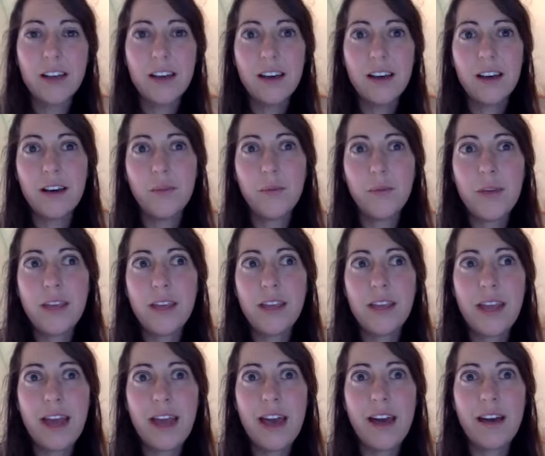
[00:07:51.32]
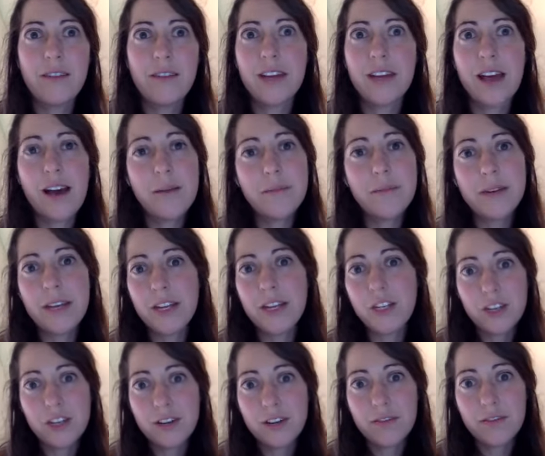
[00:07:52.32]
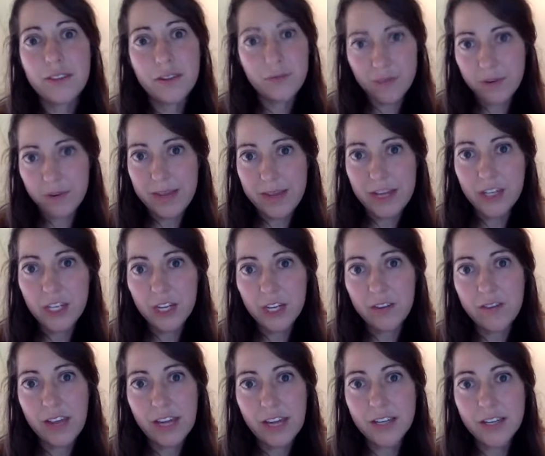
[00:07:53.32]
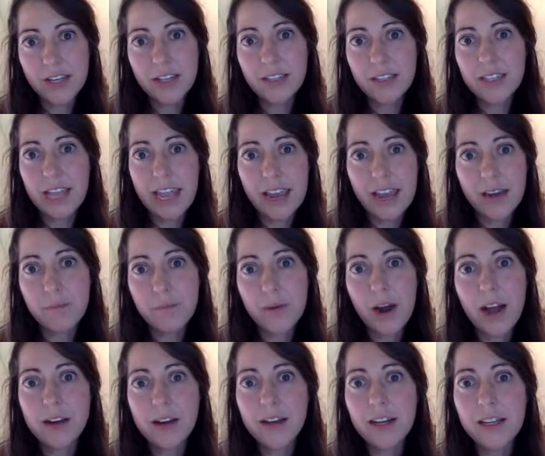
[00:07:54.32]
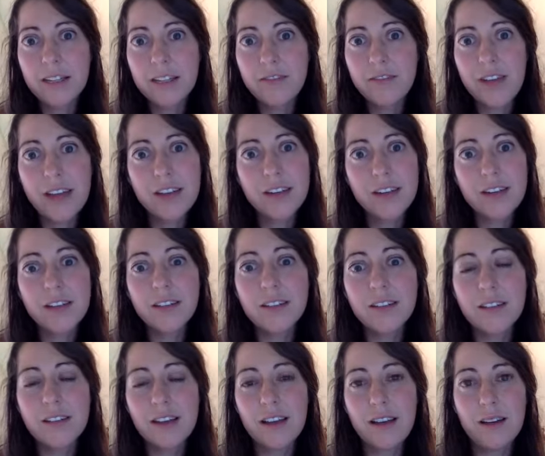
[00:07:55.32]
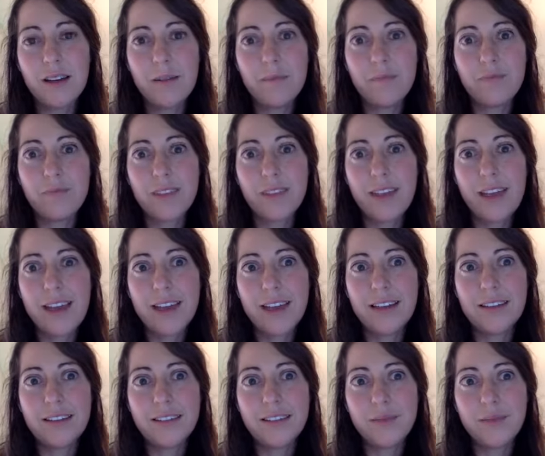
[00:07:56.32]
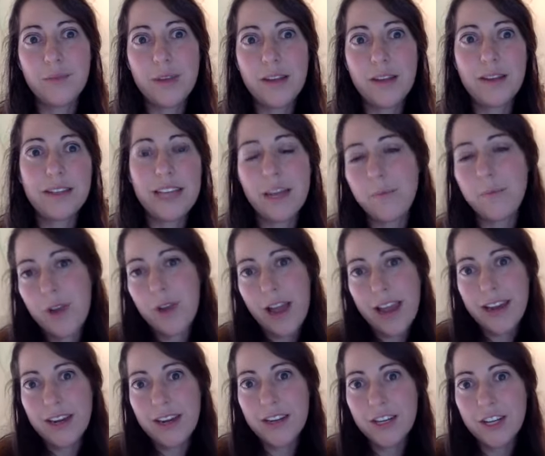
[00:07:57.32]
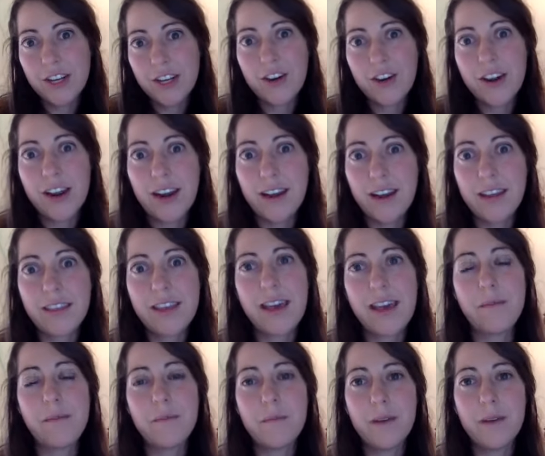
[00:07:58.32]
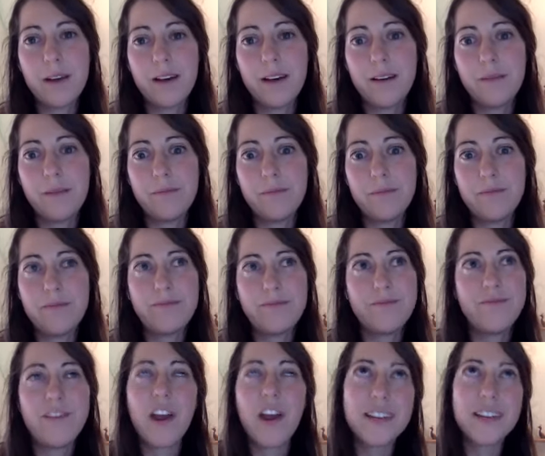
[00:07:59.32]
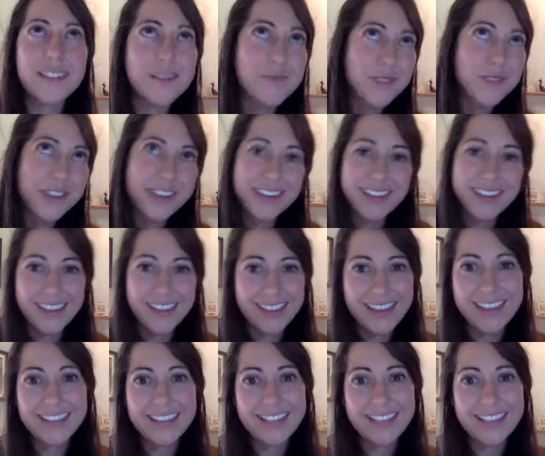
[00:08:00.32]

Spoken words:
We have a combination of information vendors and product vendors, and we take pride in curating them, very similar to the things I